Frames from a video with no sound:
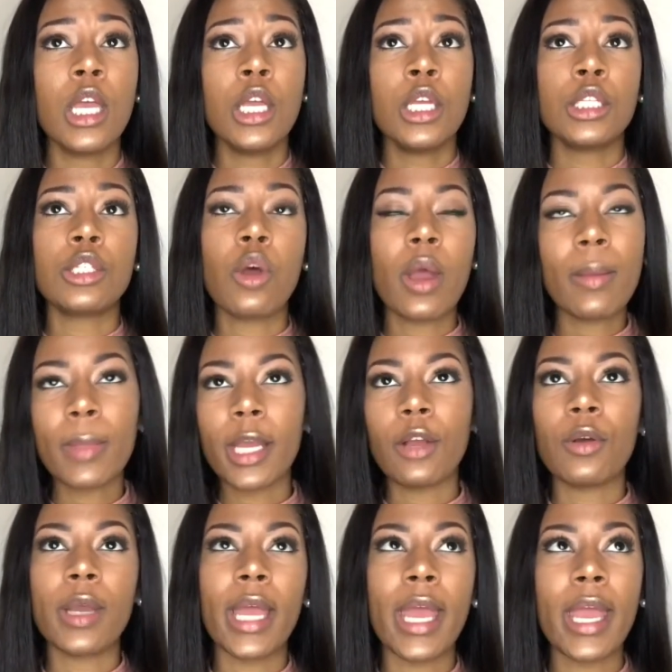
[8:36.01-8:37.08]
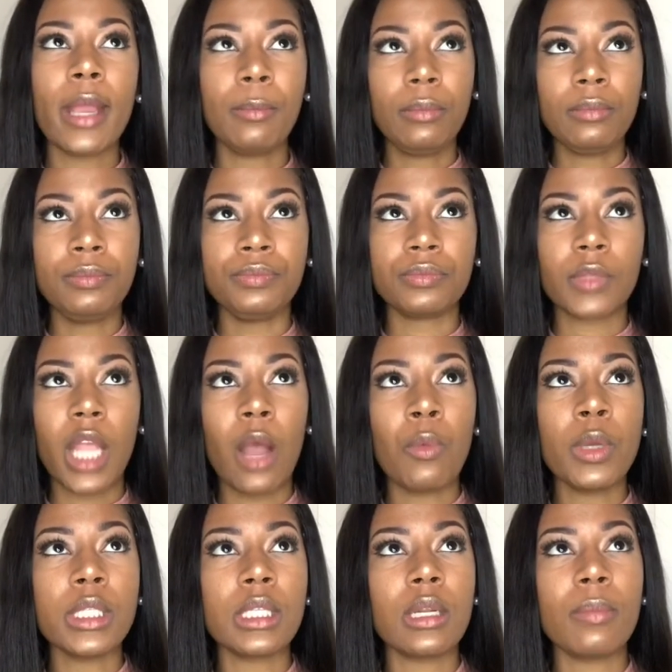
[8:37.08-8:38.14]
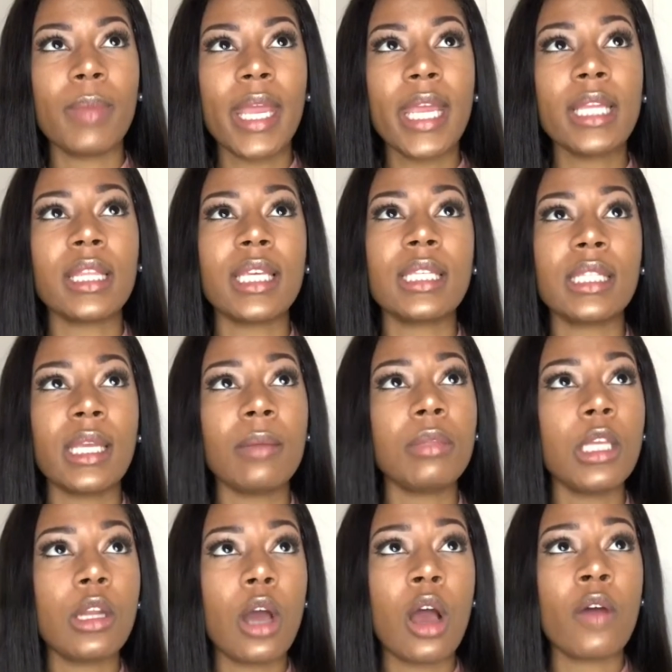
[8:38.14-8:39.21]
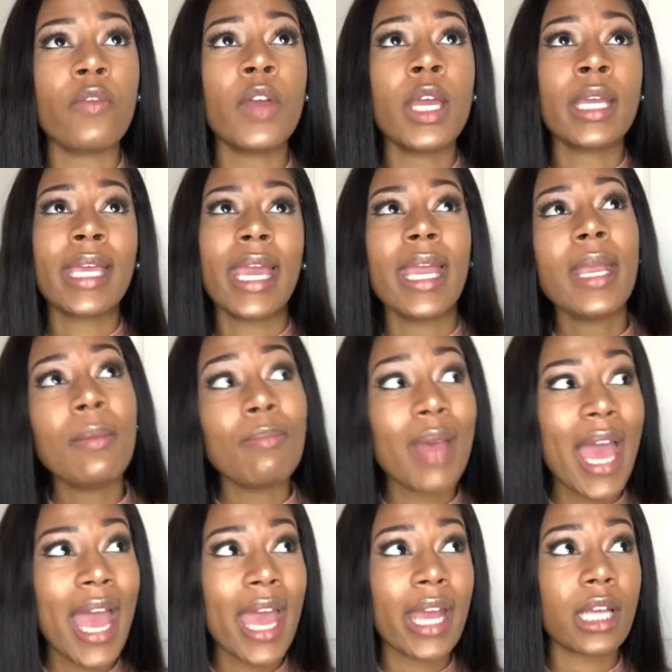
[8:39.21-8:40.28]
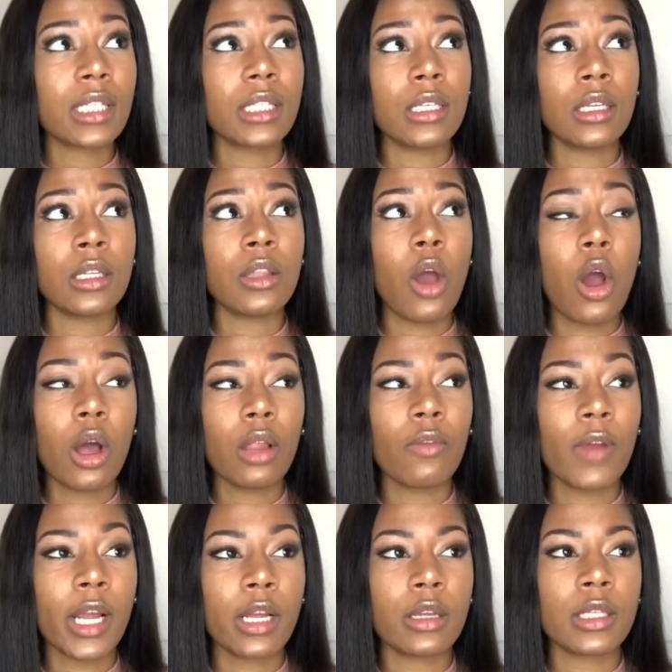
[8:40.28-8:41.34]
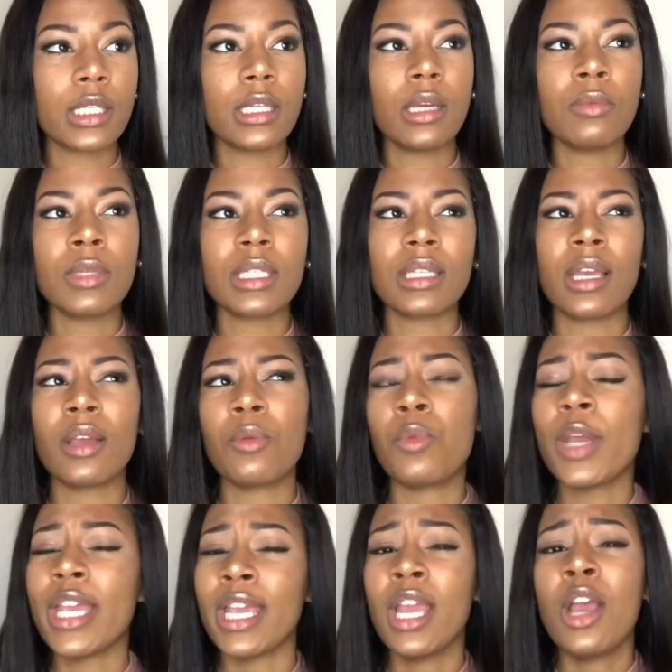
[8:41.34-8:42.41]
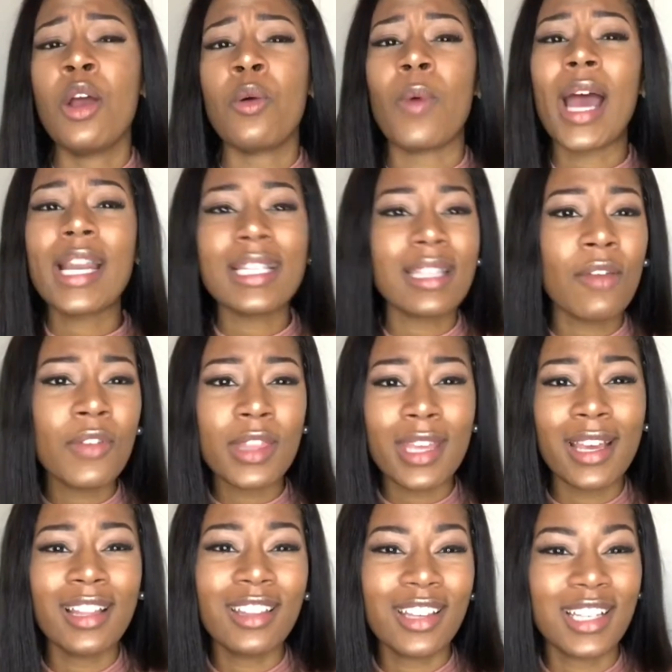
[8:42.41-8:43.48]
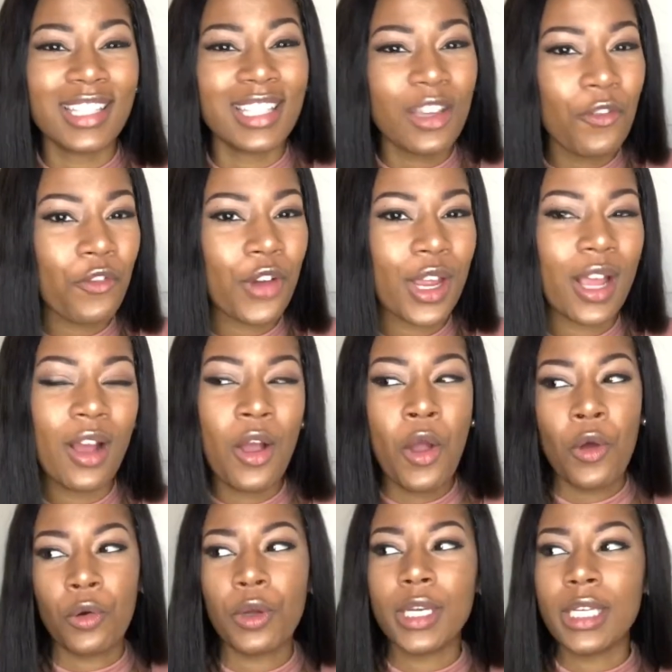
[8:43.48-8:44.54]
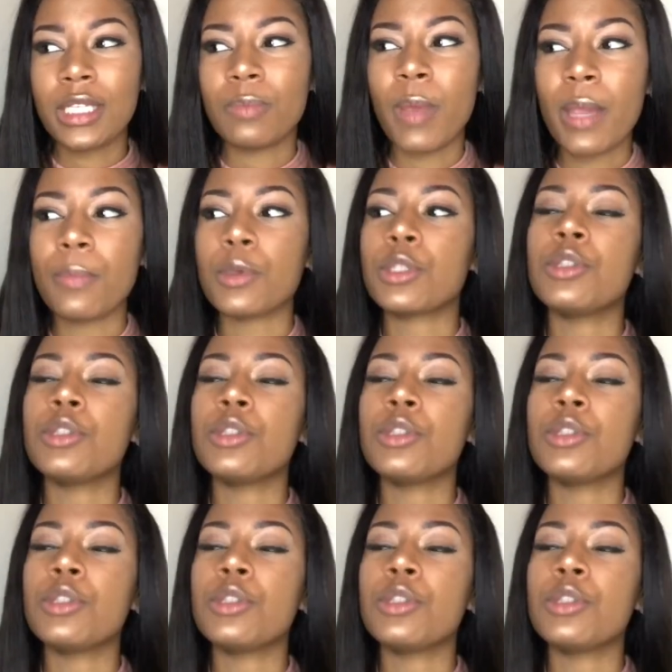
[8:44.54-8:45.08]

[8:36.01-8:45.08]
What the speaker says: So I'm like, okay. I went to the bank. They stamped it off. Came back to the Hall of Records, and it was like, wait, why does everything look different on these papers?